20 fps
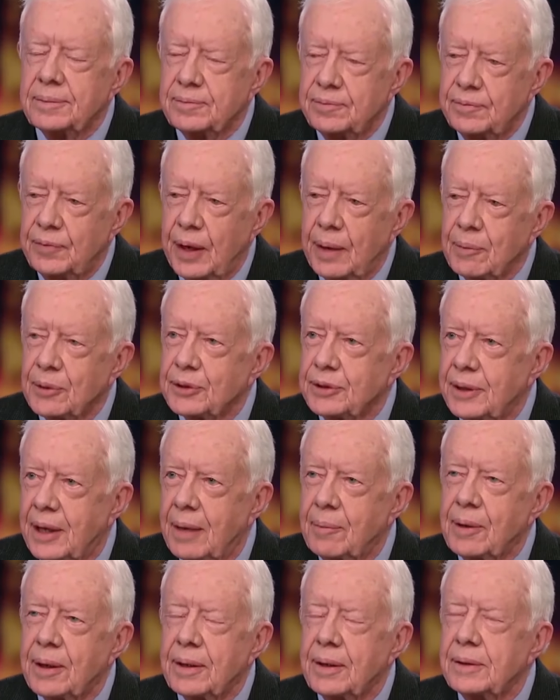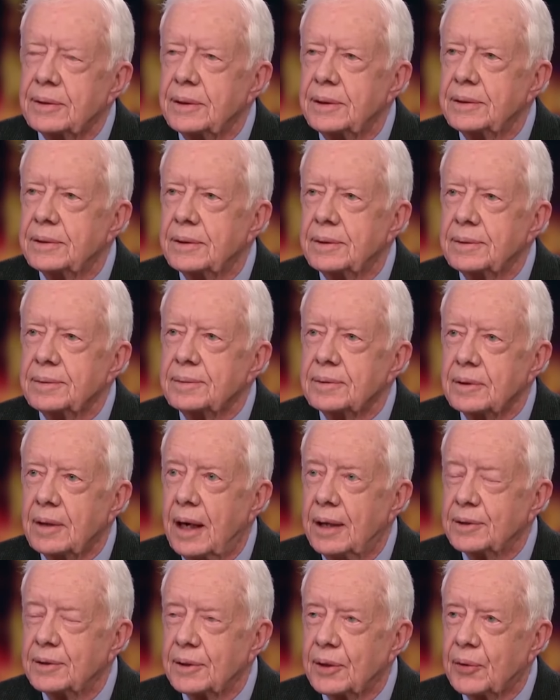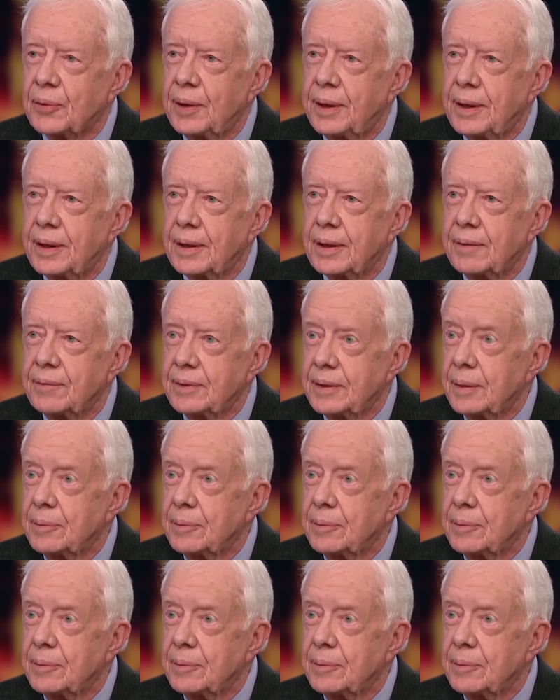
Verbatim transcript: Jimmy Carter accomplished a lot in 100